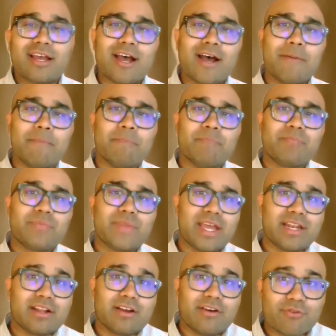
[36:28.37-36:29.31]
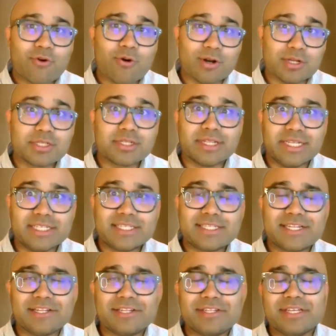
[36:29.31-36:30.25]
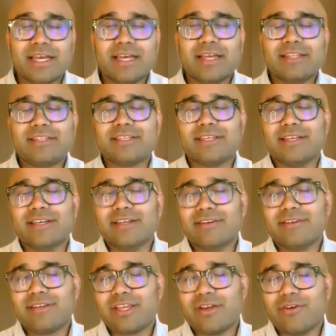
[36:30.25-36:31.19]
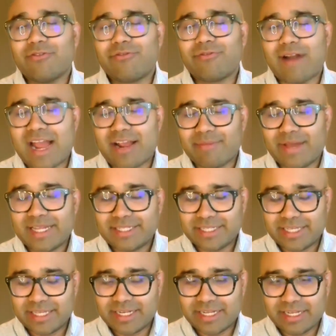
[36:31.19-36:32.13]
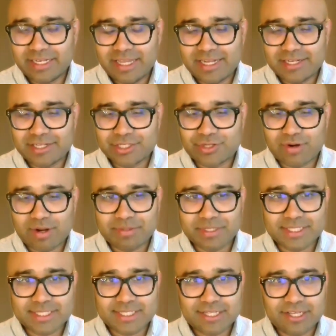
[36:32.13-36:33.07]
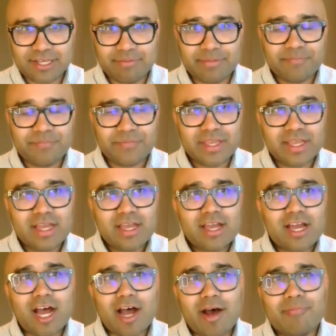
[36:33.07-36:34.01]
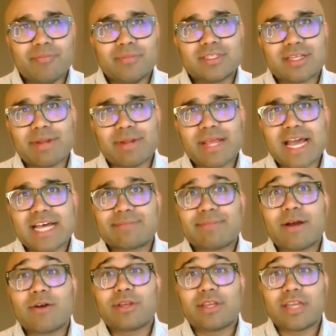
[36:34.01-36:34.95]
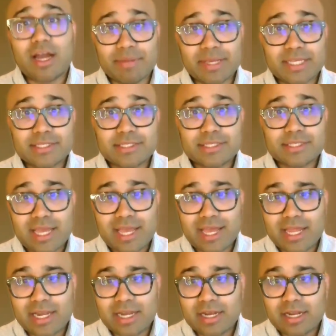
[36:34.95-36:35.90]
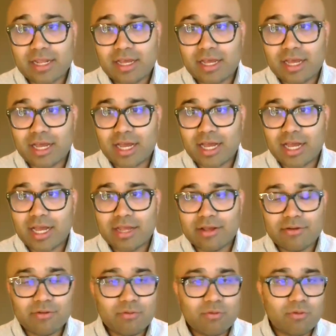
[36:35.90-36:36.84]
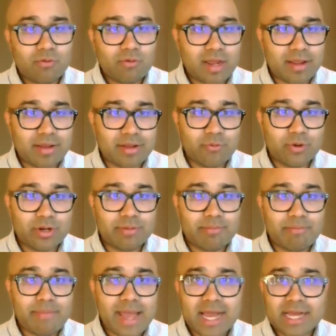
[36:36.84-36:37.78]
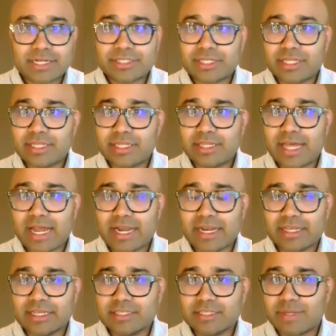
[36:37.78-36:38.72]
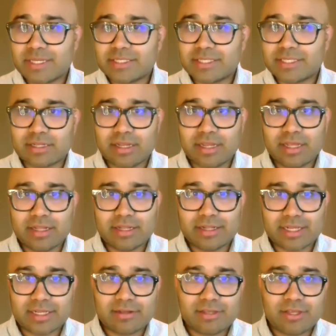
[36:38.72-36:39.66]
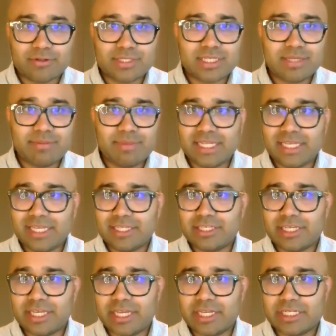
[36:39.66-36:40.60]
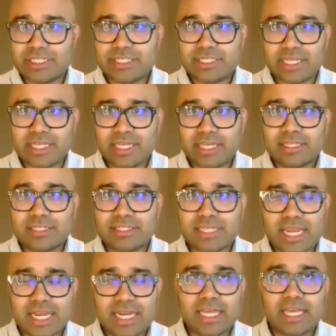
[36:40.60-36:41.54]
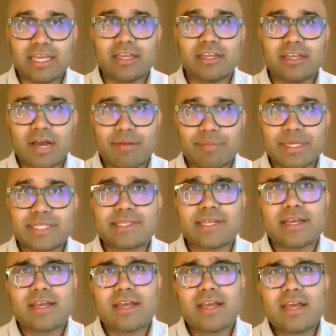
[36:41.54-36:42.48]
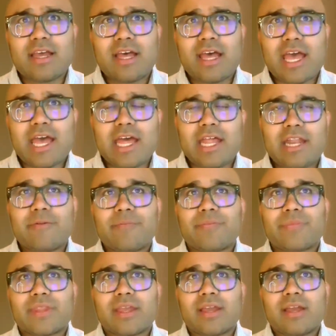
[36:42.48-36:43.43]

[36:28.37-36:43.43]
and of course leads to fragmented and disrupted sleep. Somebody asked about gummies, and I would imagine that is basically like CBD, THC containing gummies. And